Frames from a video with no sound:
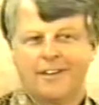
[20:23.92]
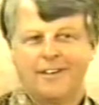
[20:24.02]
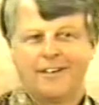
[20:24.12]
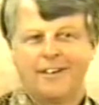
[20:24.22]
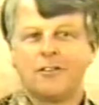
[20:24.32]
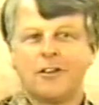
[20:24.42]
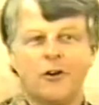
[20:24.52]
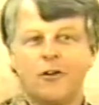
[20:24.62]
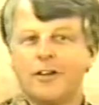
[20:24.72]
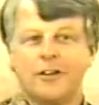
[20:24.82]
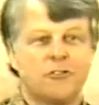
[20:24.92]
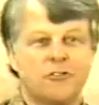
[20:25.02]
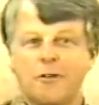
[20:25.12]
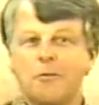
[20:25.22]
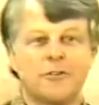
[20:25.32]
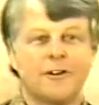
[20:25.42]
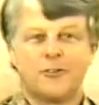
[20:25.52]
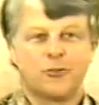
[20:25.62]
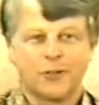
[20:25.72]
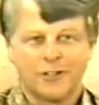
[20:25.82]
Even though it is a cemetery
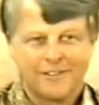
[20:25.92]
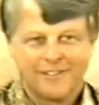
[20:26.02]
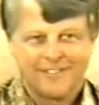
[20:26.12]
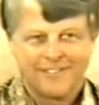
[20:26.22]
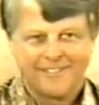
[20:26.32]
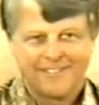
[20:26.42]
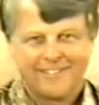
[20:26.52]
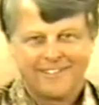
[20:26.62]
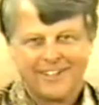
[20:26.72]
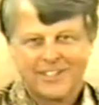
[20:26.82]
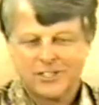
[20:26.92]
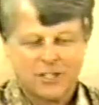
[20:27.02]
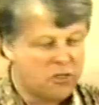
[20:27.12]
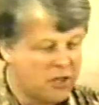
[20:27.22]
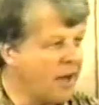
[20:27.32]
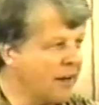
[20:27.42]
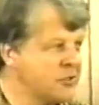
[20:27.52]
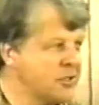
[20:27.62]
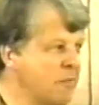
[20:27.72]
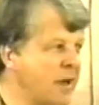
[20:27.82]
tour. It's the theology
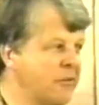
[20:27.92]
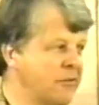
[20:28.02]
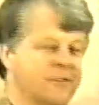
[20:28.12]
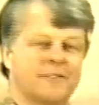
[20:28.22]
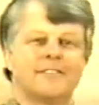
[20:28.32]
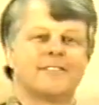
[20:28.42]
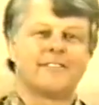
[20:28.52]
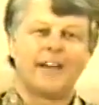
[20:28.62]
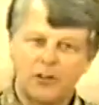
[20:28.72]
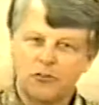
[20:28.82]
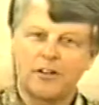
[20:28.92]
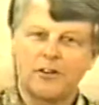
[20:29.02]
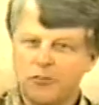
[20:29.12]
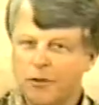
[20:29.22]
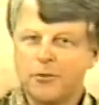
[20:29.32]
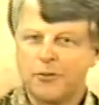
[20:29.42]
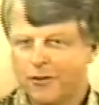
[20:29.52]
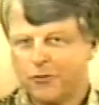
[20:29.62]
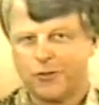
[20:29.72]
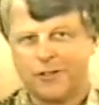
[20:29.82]
of Matthew to take us on a cemetery tour.